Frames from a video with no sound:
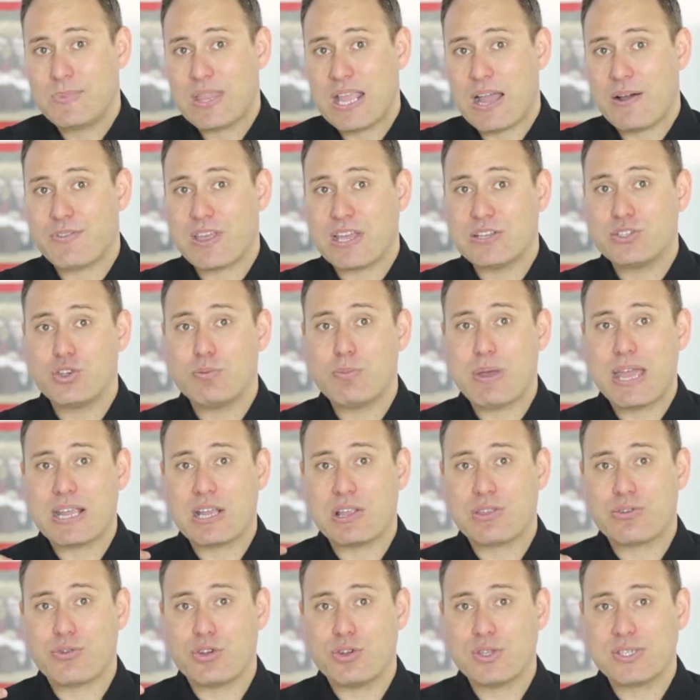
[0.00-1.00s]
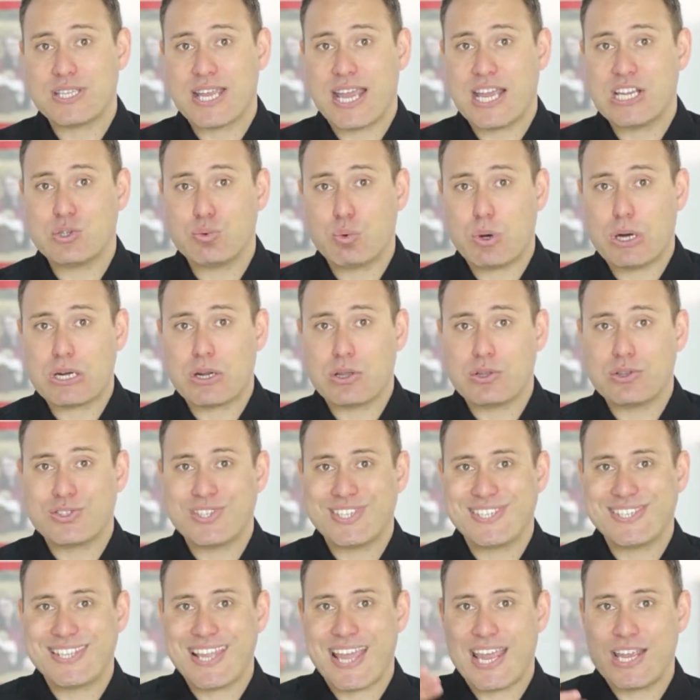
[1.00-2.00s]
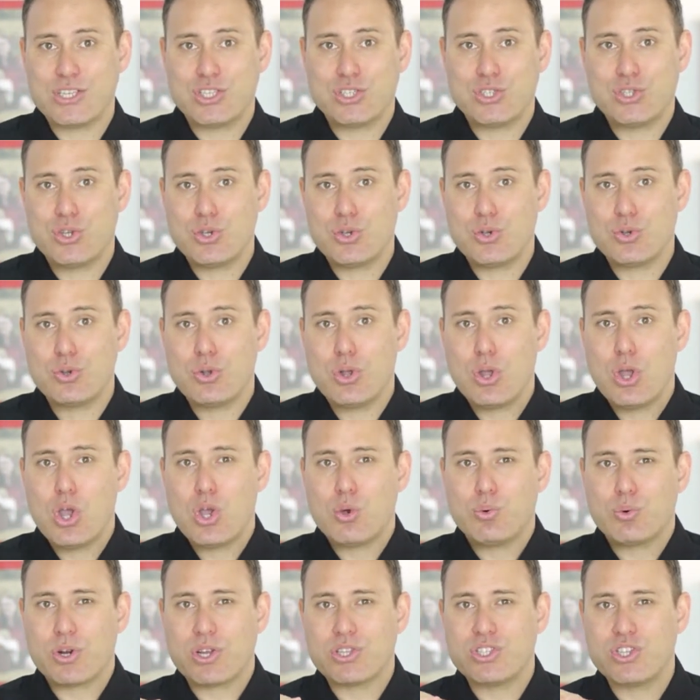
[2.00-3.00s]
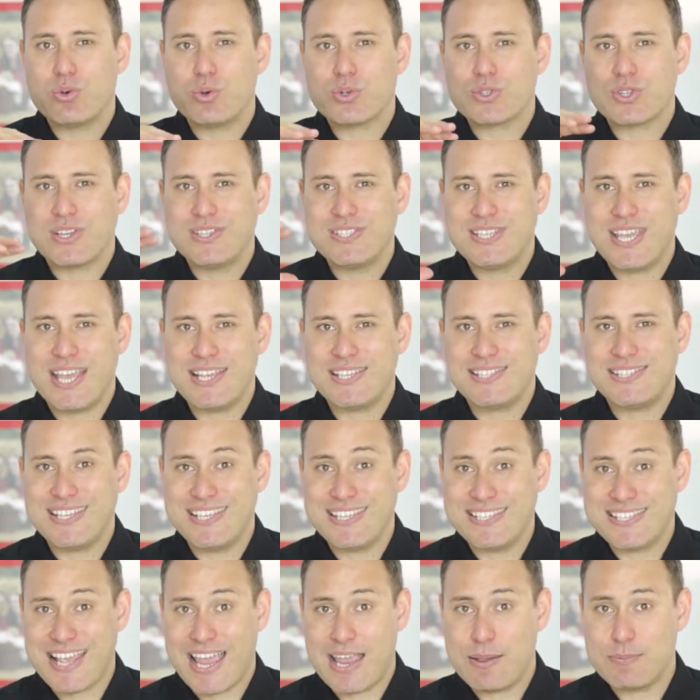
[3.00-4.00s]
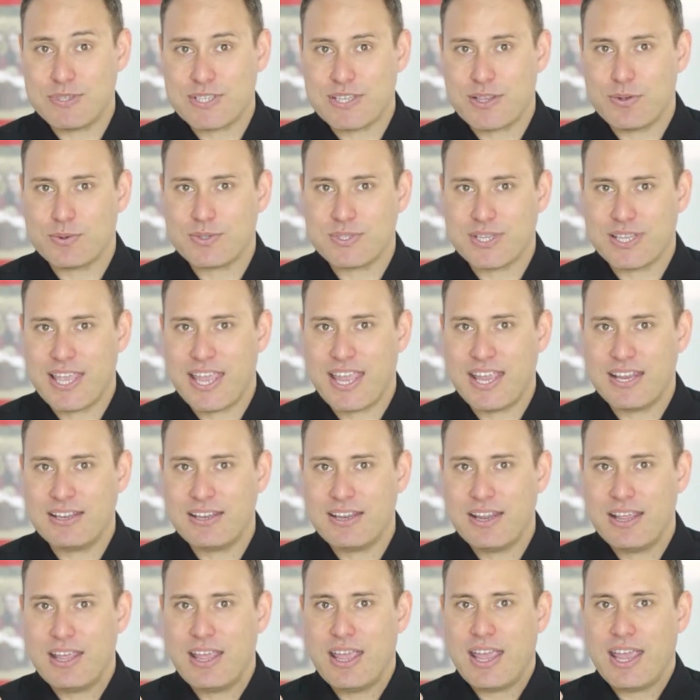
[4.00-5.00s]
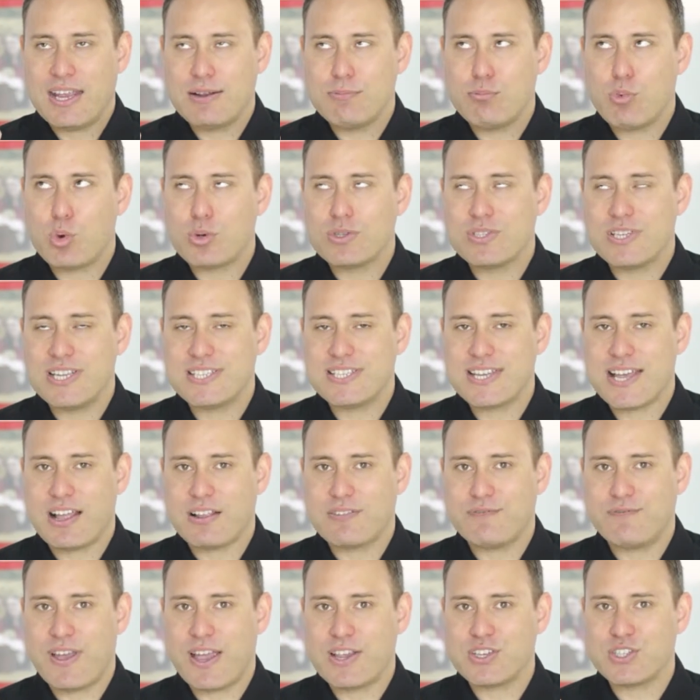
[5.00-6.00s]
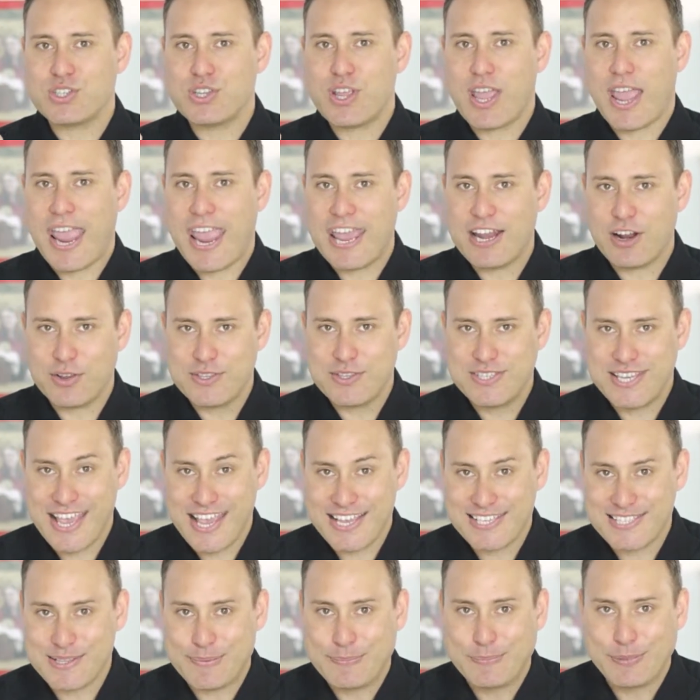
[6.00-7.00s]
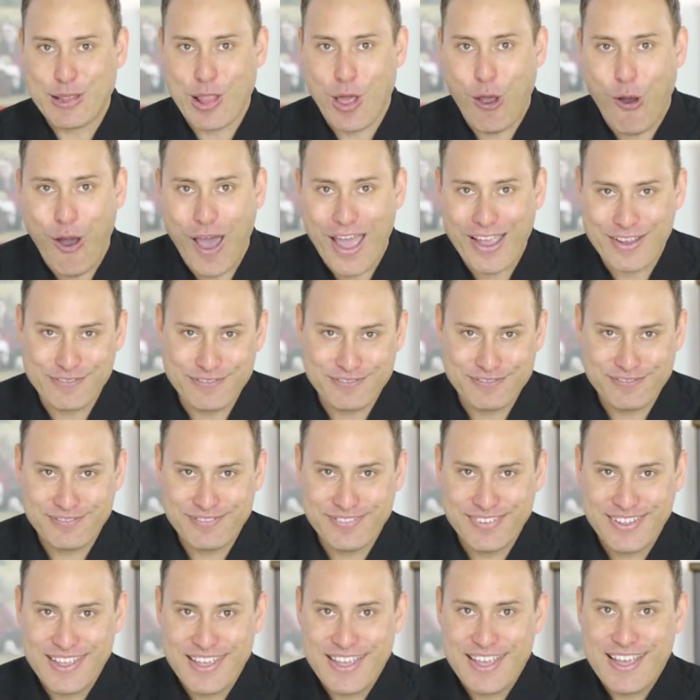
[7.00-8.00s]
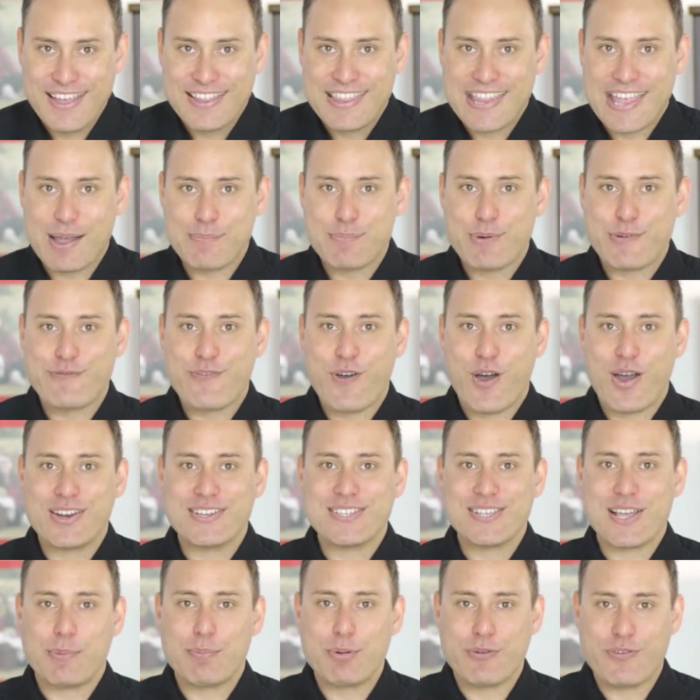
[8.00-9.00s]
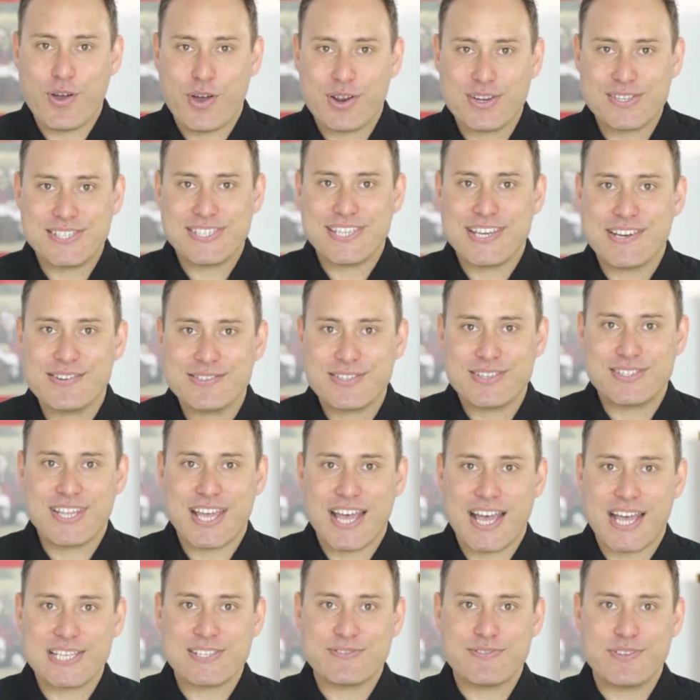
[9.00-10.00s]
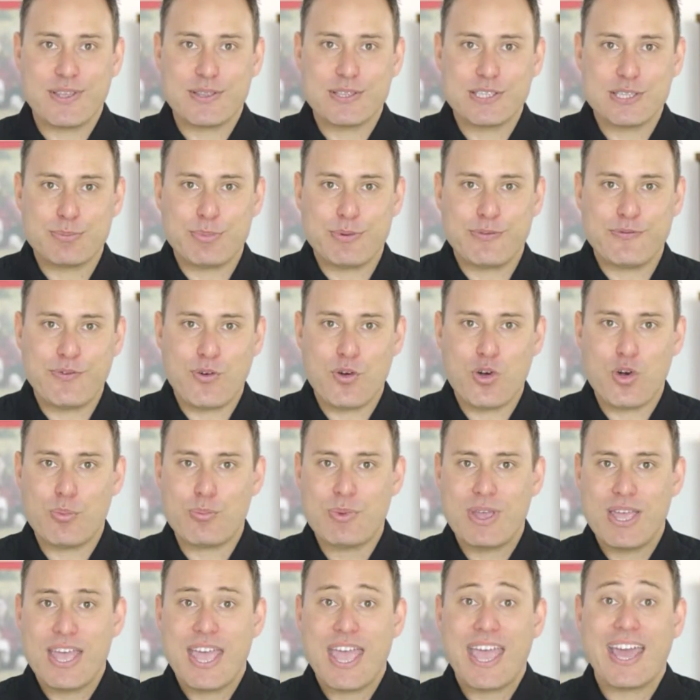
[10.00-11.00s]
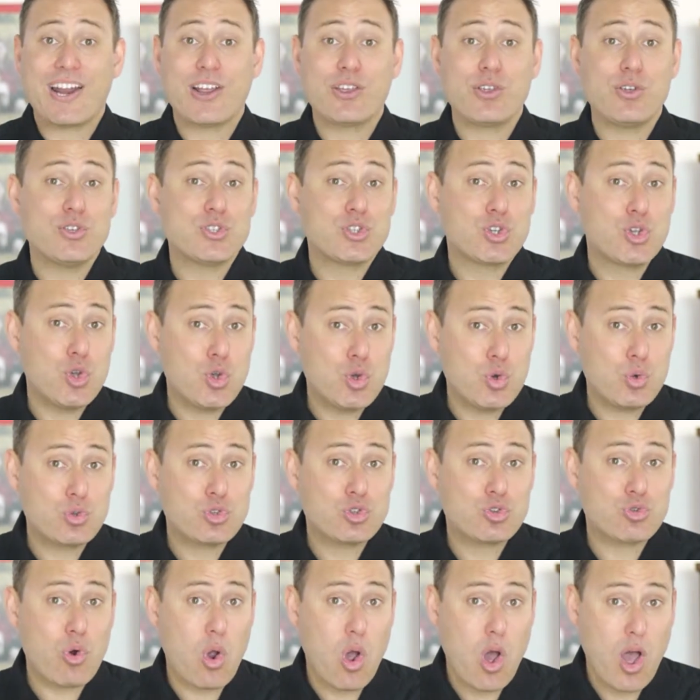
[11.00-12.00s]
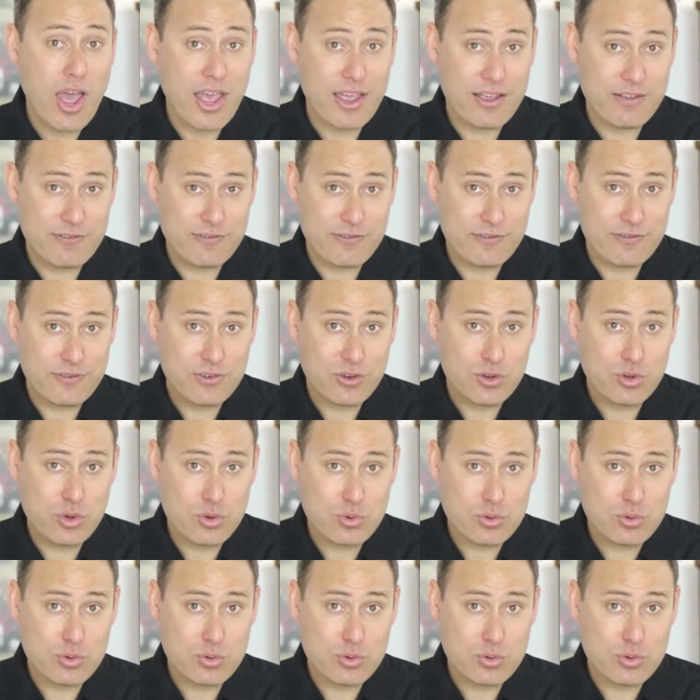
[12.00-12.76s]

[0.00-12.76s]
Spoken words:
Now, if they do make it through stage 1 on to stage 2, what I do is I test these same skills again in more detailed fashion, and I test them live. Now, I provide a series of tasks for them to perform, and I use Google Drive,